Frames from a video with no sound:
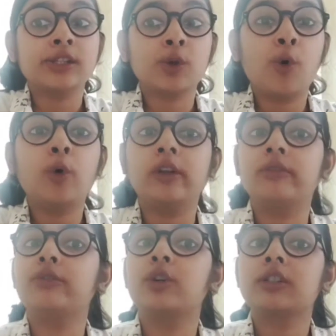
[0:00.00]

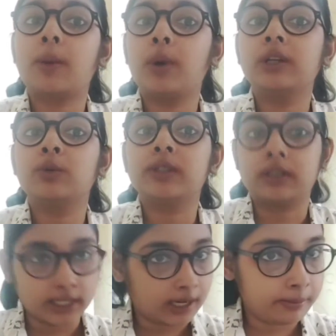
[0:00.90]
So if you are someone
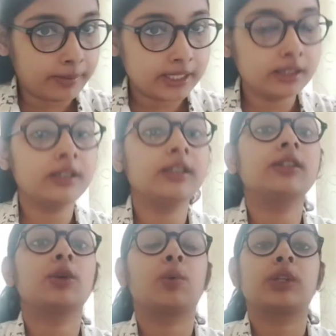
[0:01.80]
who's running a
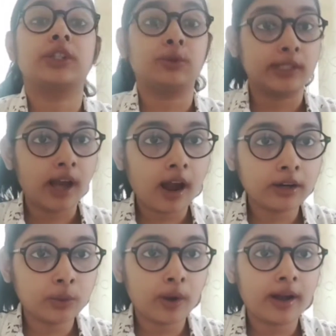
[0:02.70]
business or wants to
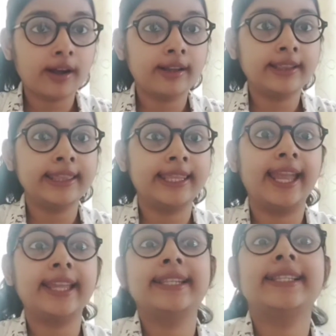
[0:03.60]
start
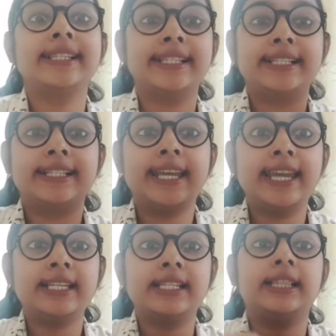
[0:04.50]
one, then
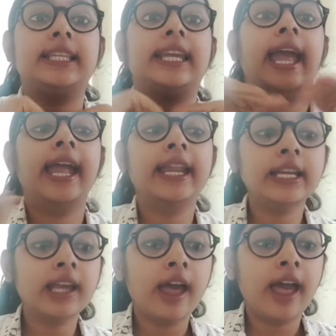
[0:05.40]
stay till the
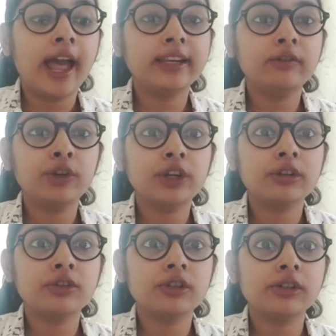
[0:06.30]
end. And if
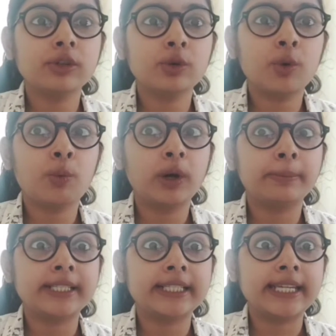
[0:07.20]
you're here just to know
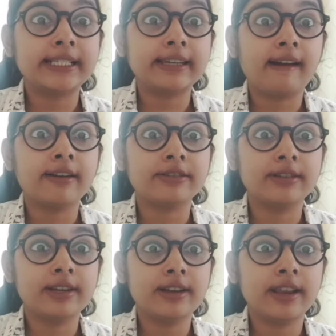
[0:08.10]
what mistakes Neha
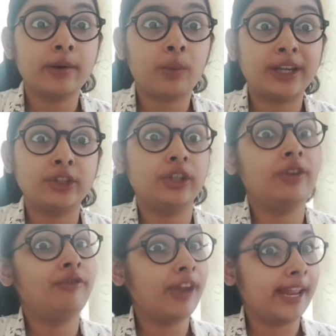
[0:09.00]
did and why
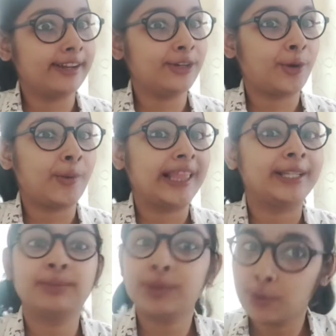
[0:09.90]
she failed, you're
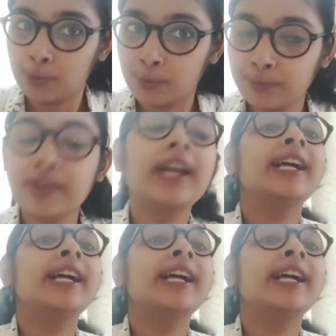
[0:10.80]
welcome too.